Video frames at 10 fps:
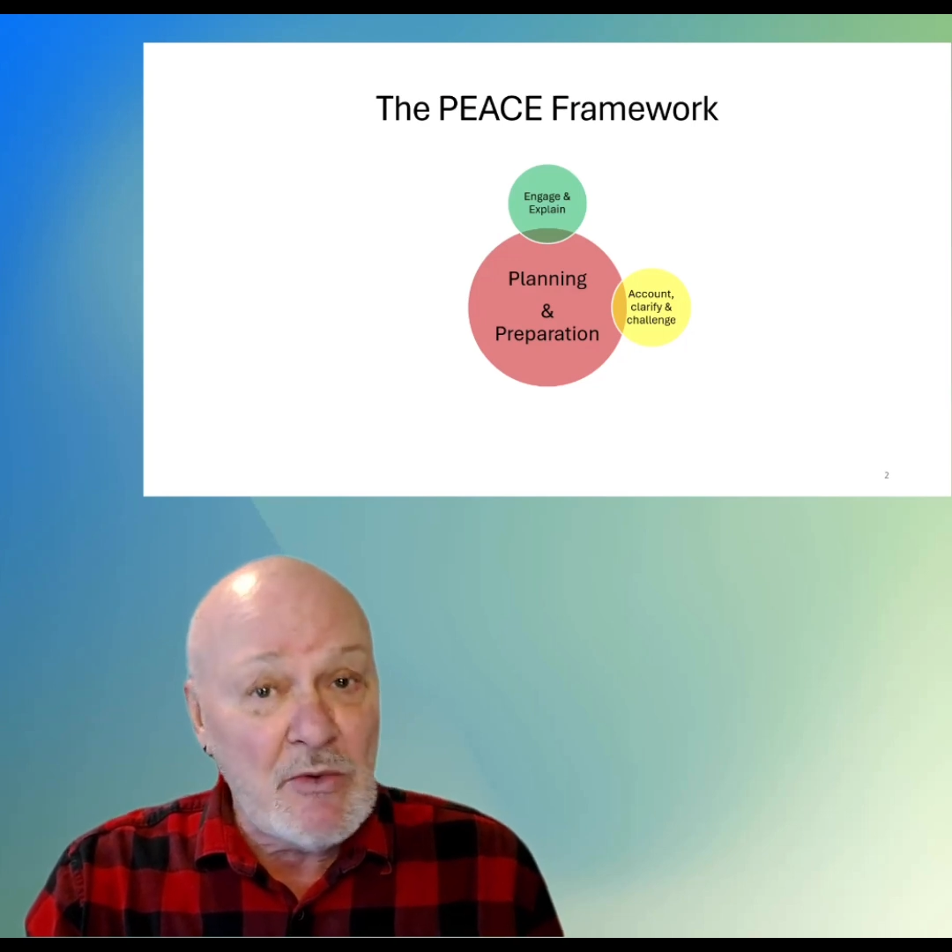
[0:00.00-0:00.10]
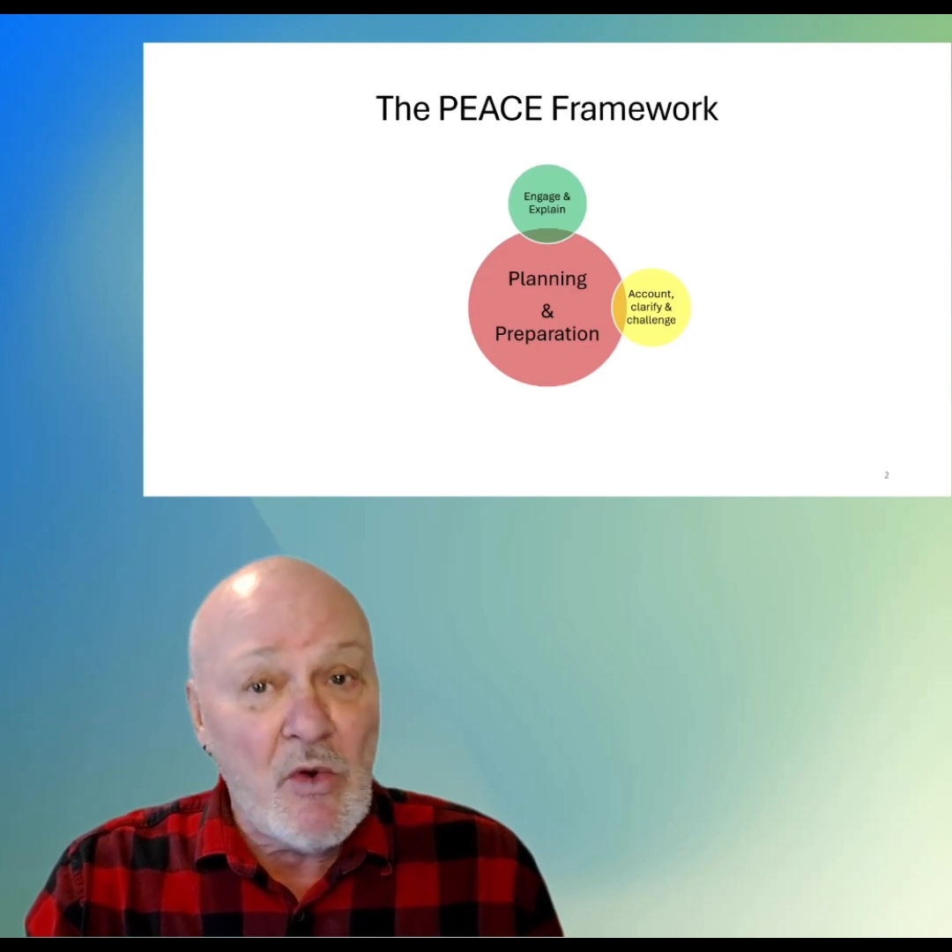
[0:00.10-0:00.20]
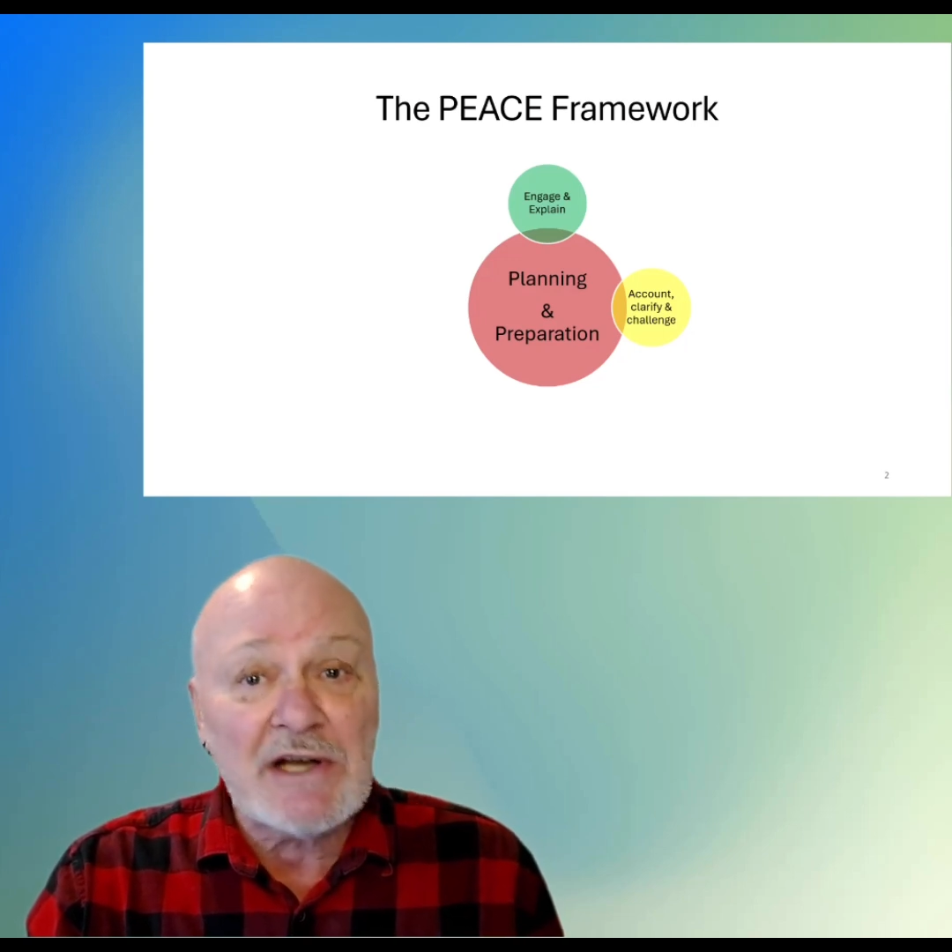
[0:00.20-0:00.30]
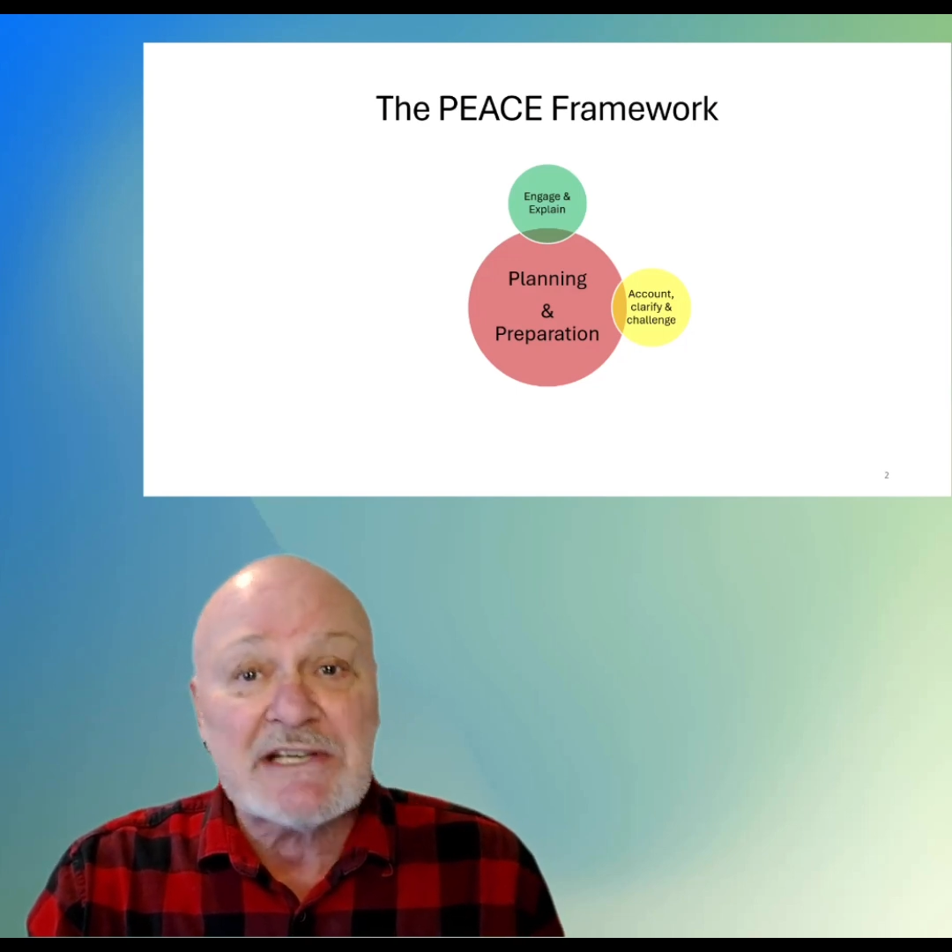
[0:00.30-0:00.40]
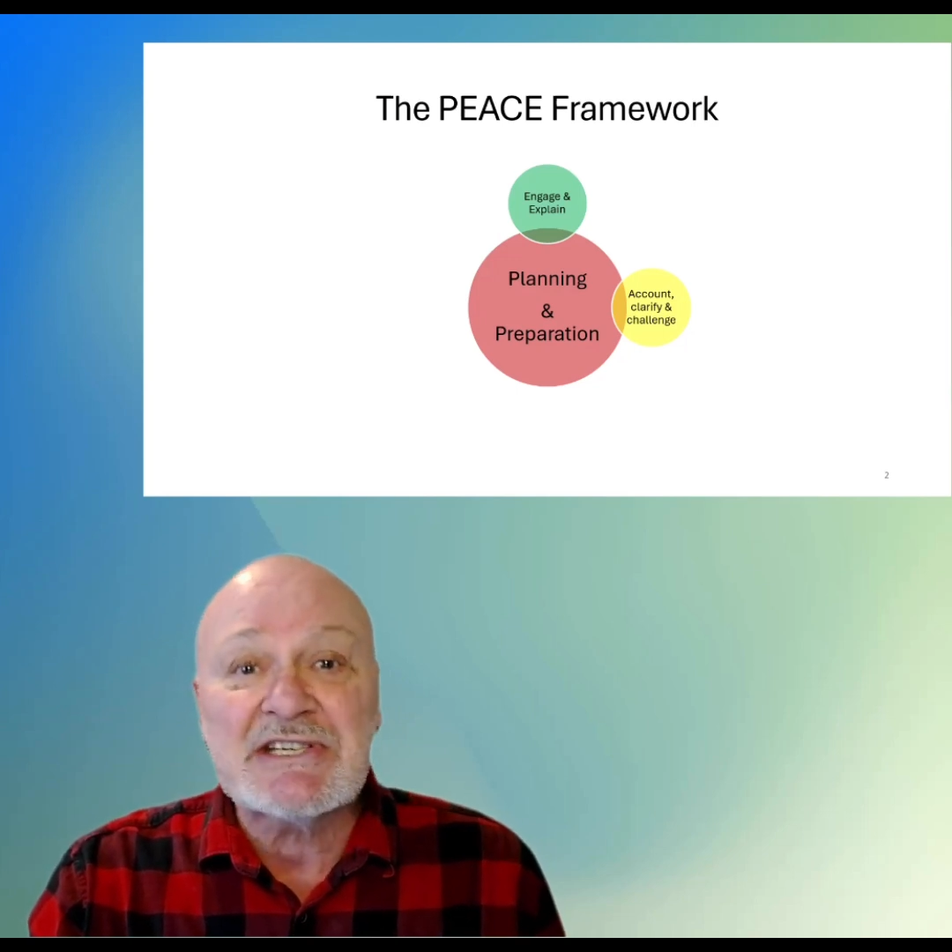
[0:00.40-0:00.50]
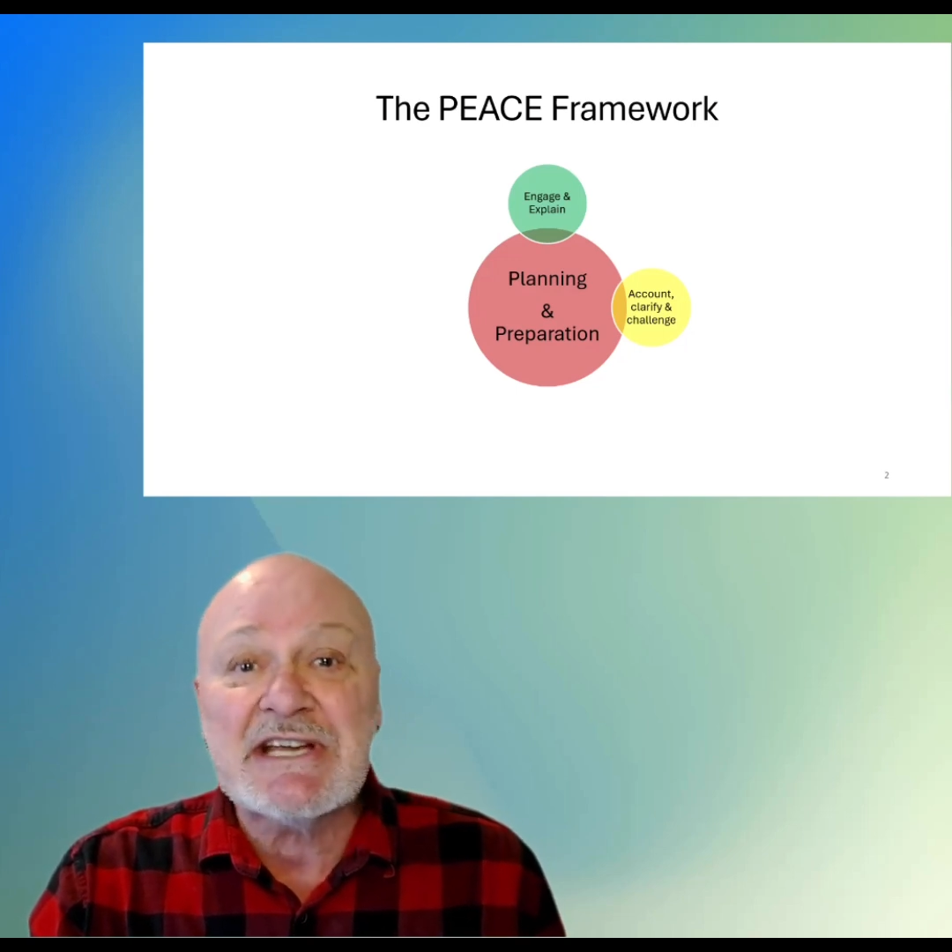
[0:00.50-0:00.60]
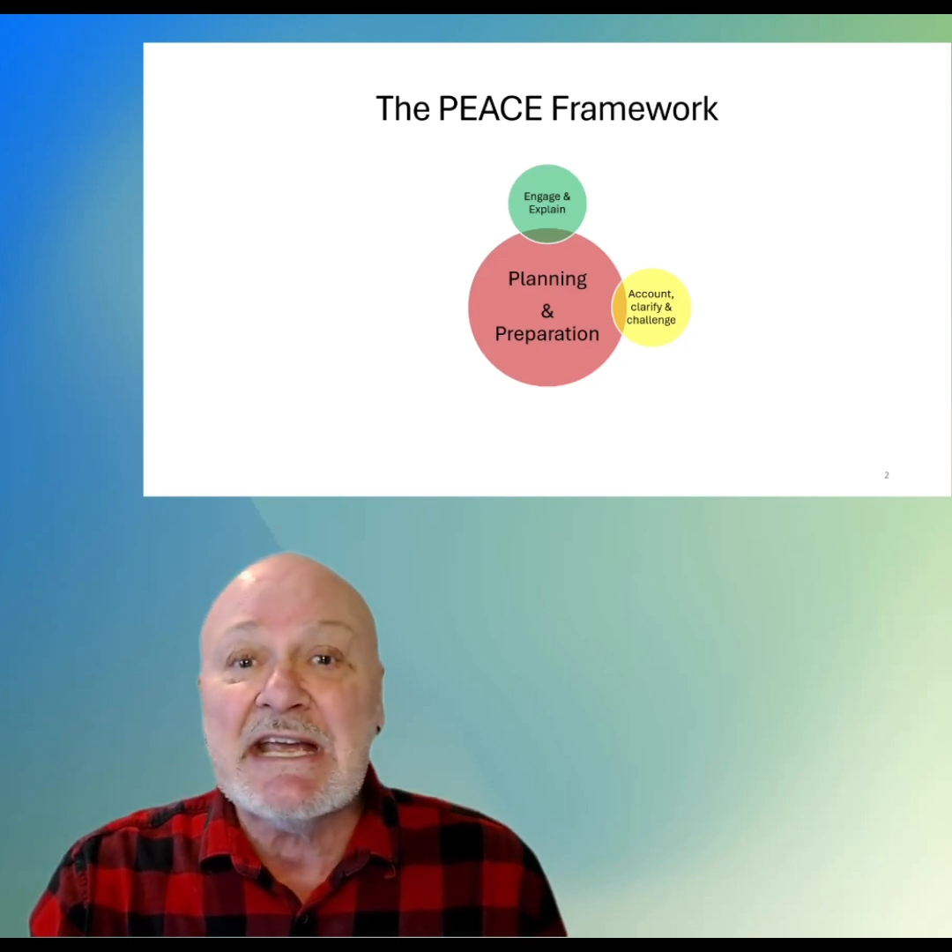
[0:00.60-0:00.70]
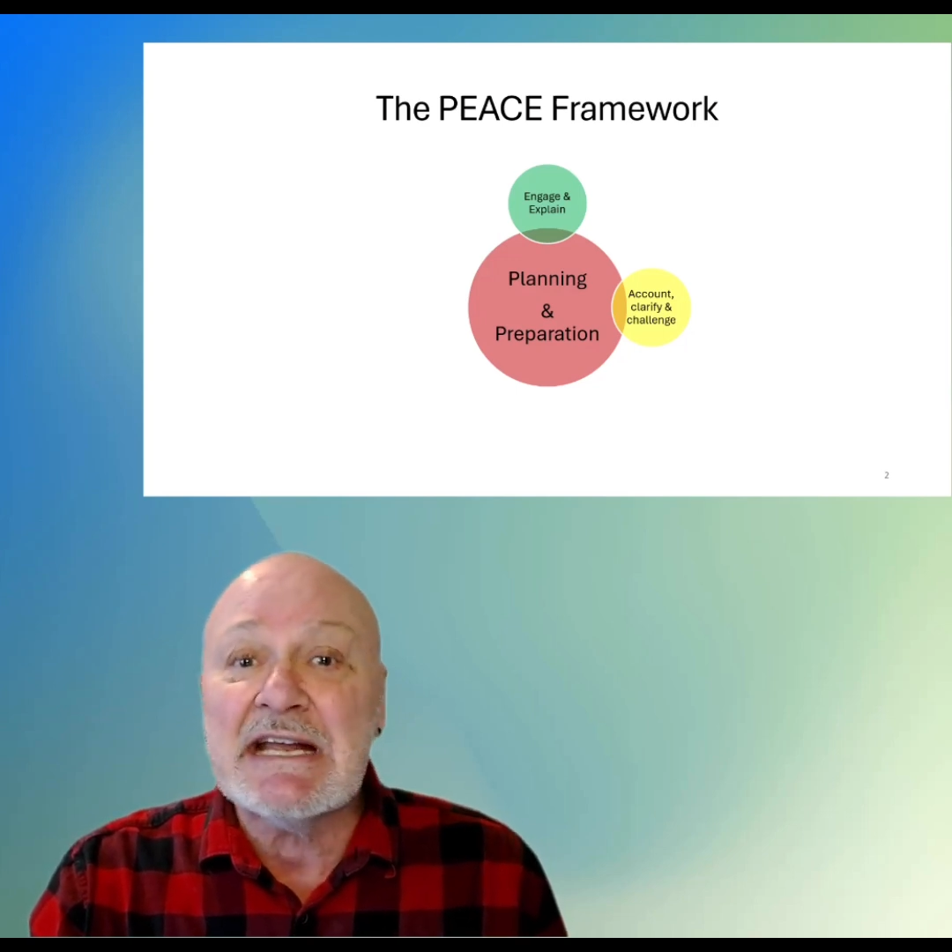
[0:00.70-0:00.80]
want to say